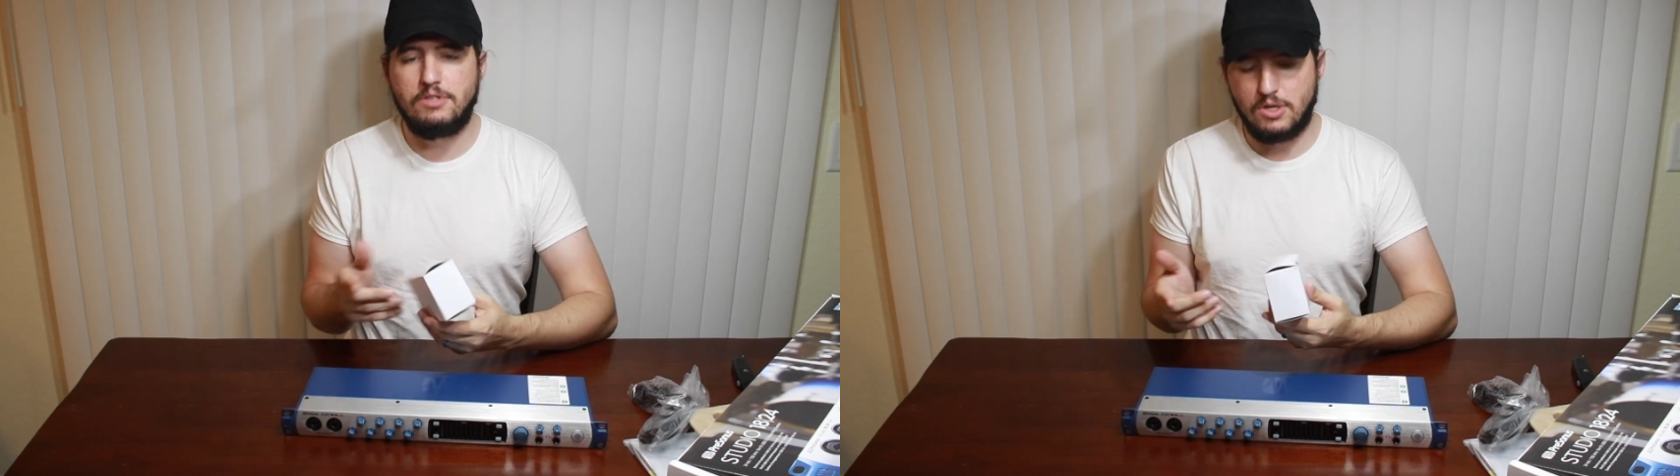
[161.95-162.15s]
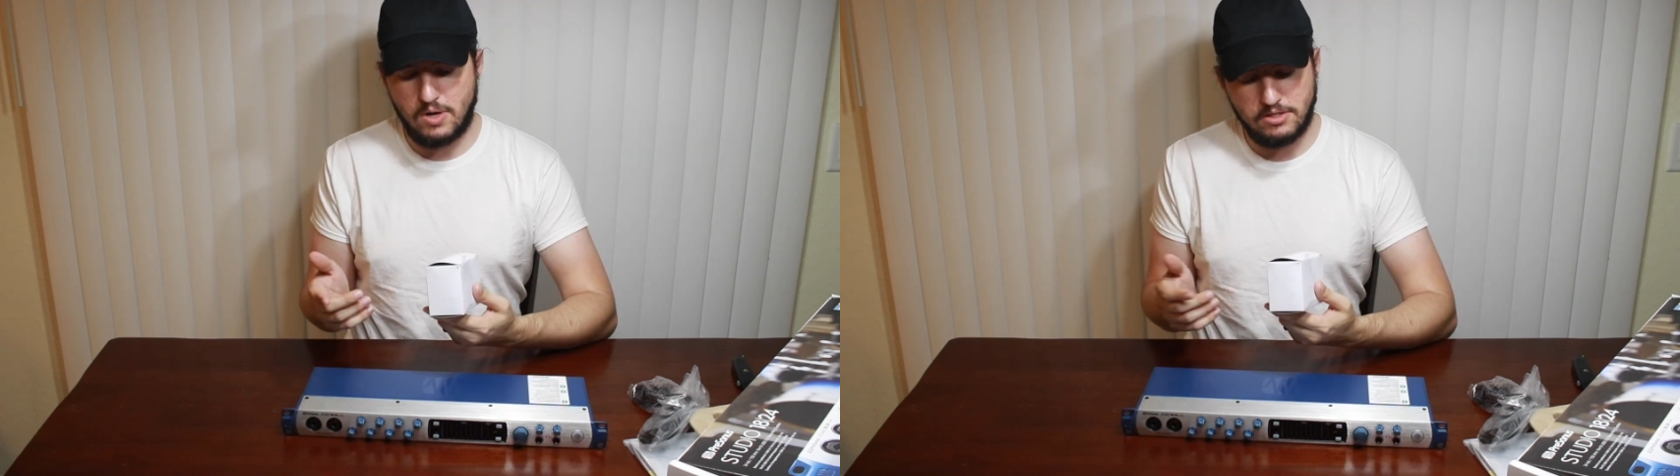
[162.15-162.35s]

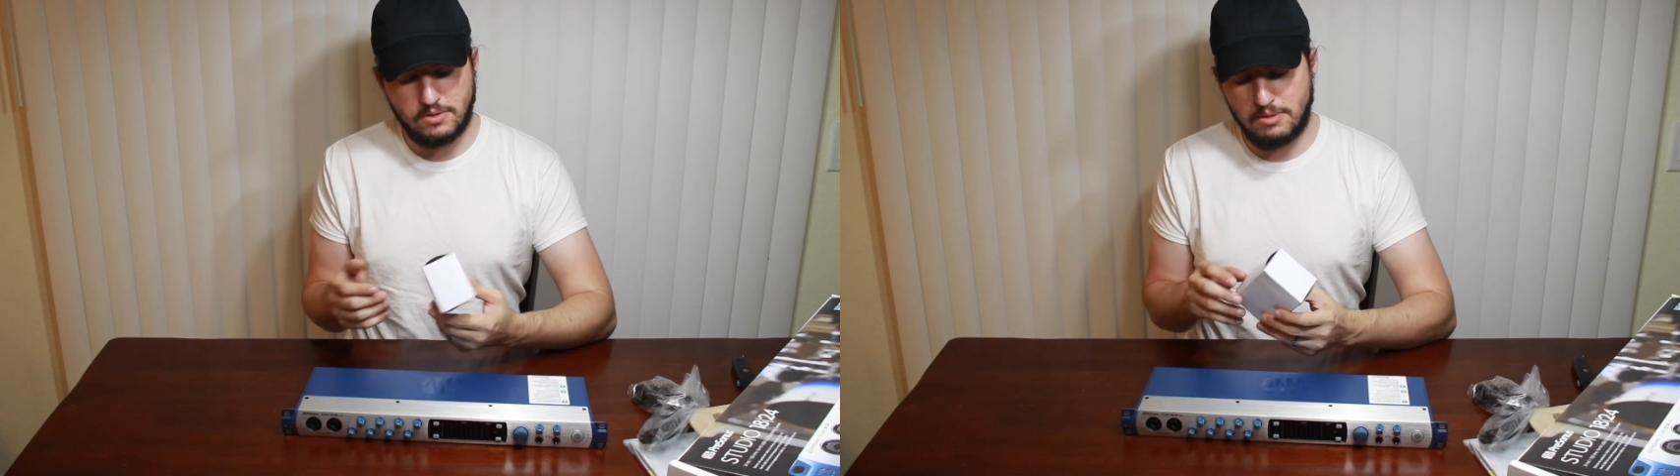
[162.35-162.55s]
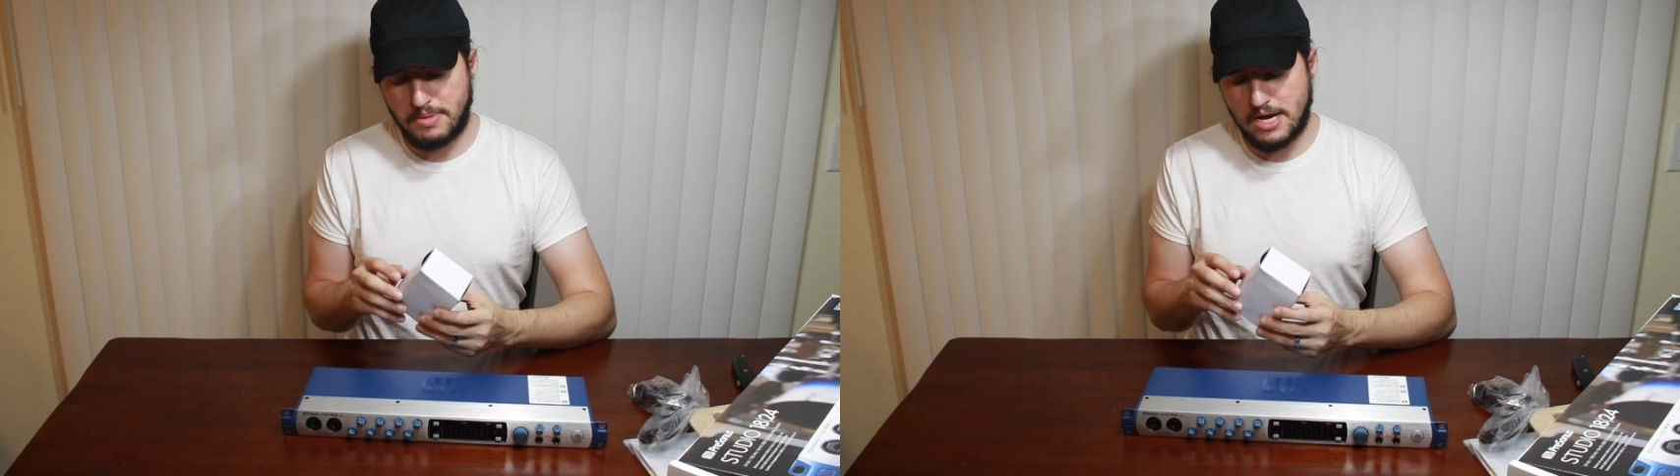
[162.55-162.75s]
So
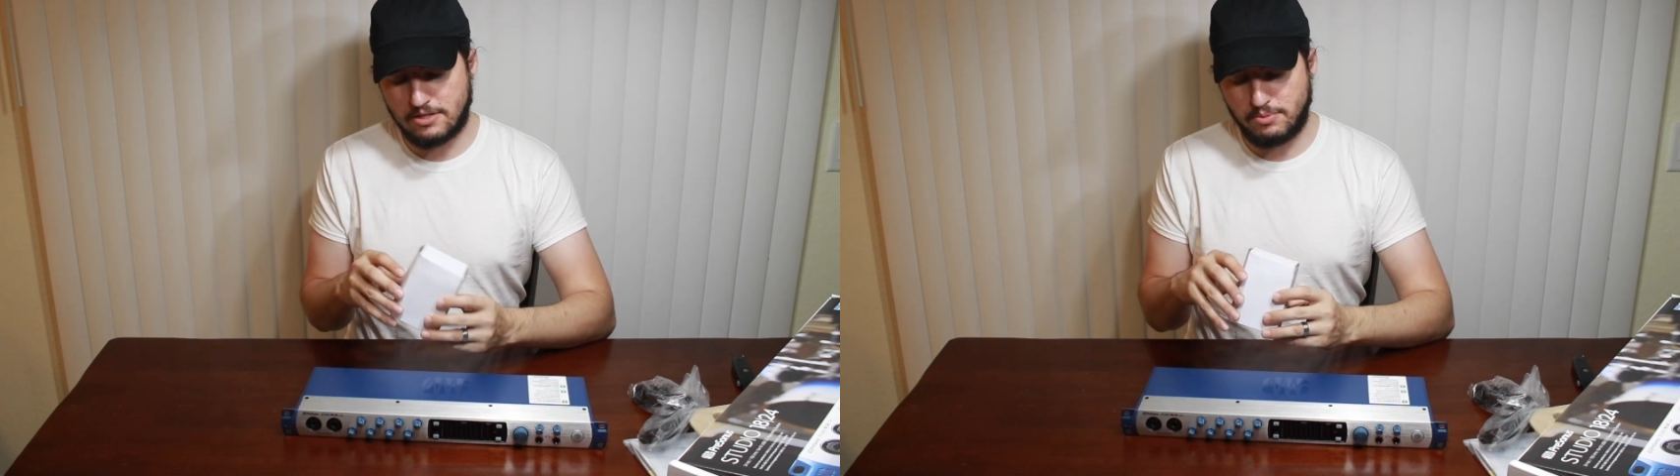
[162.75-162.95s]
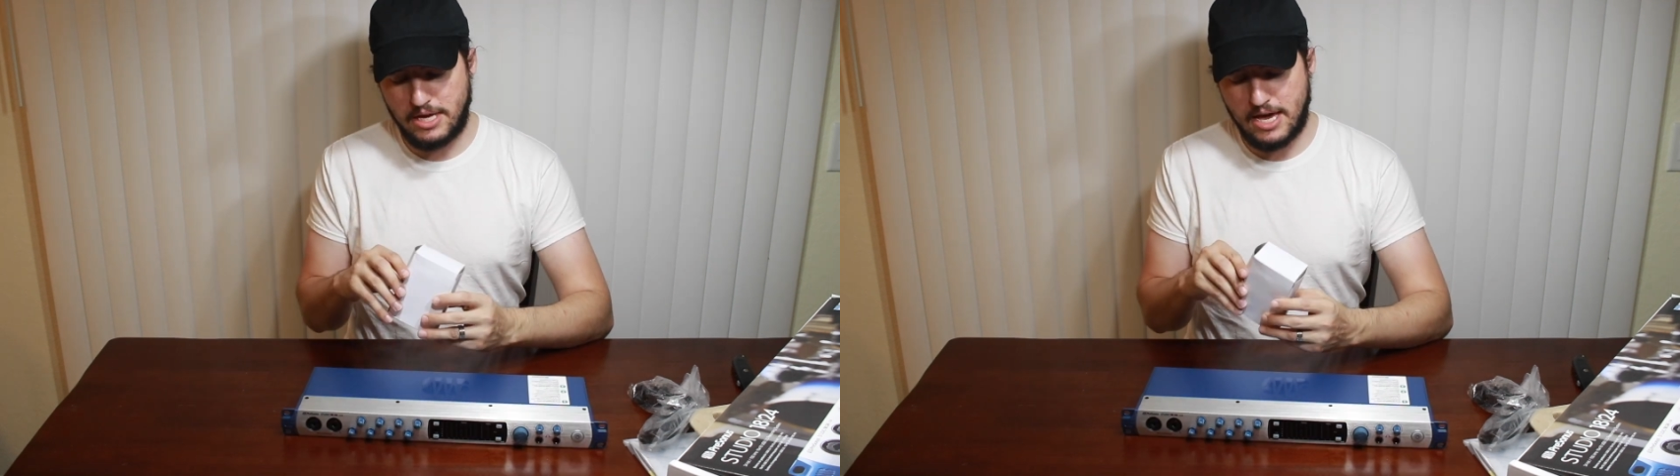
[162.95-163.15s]
also in the
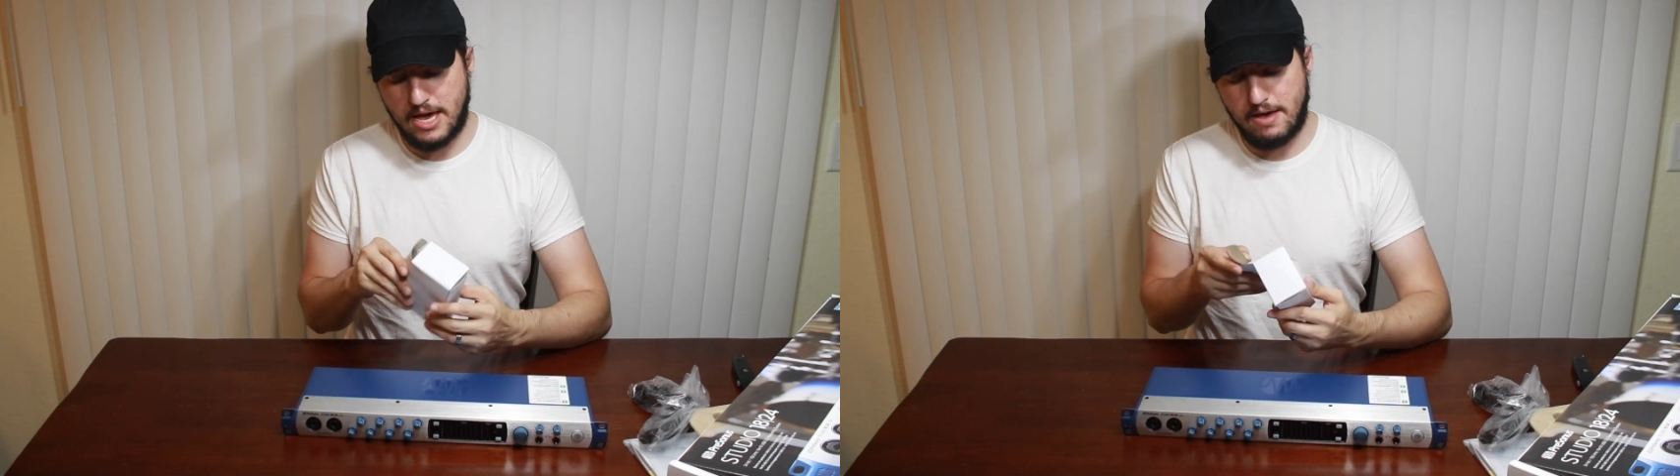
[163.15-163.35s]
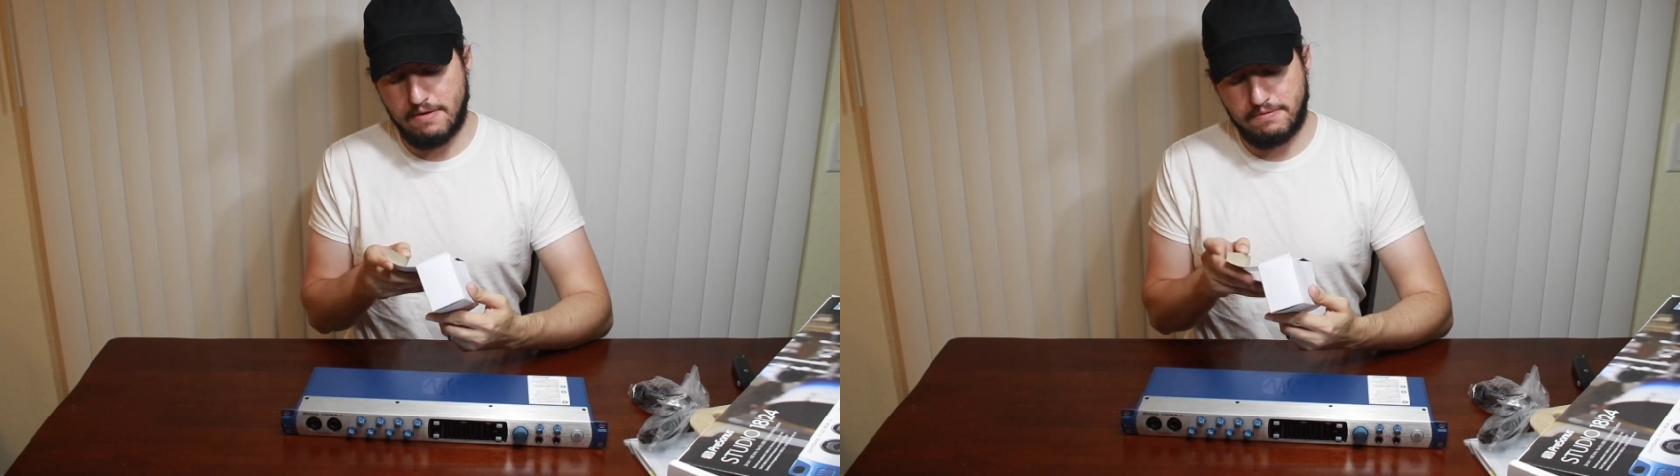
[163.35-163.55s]
box we
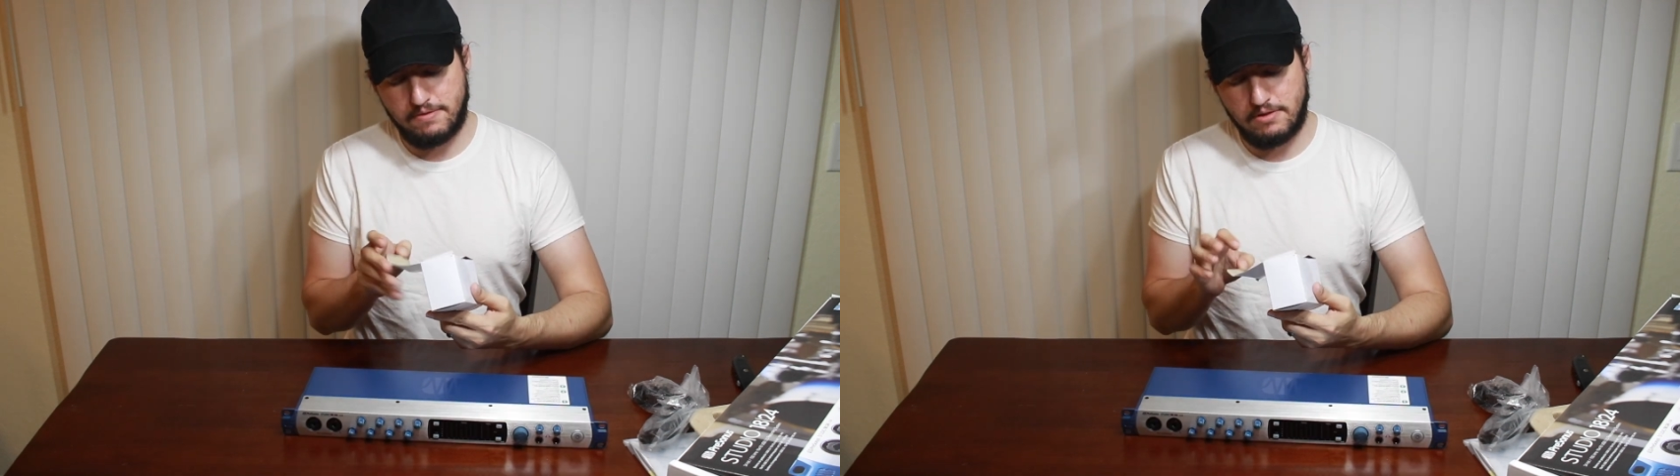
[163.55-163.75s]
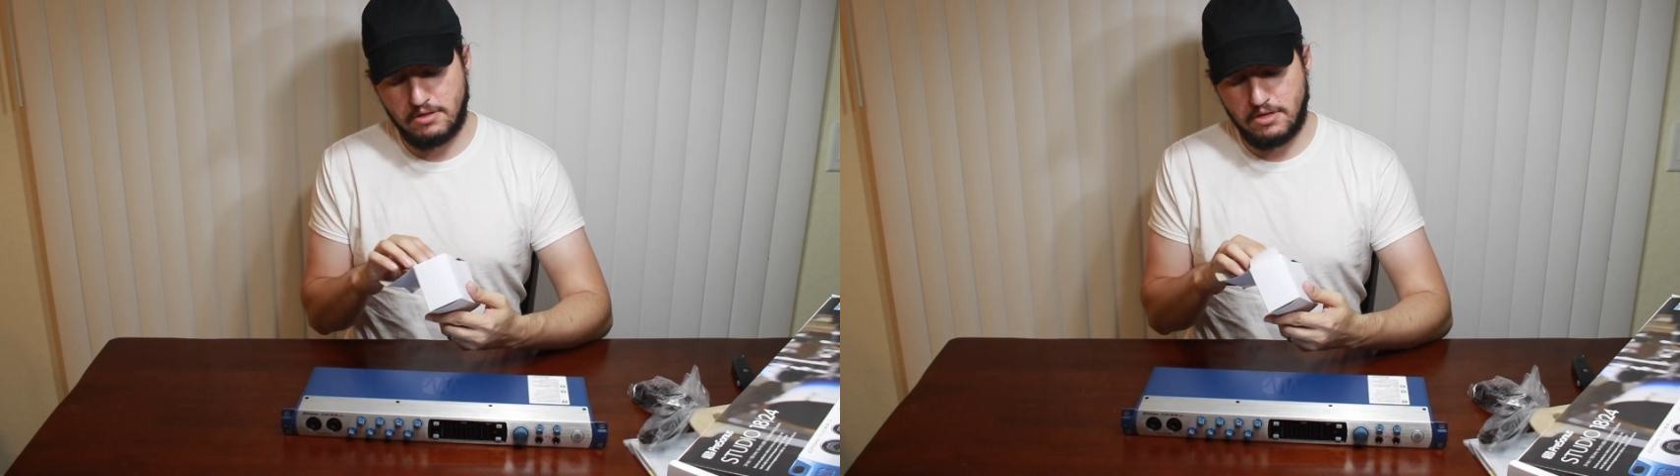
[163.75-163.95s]
have,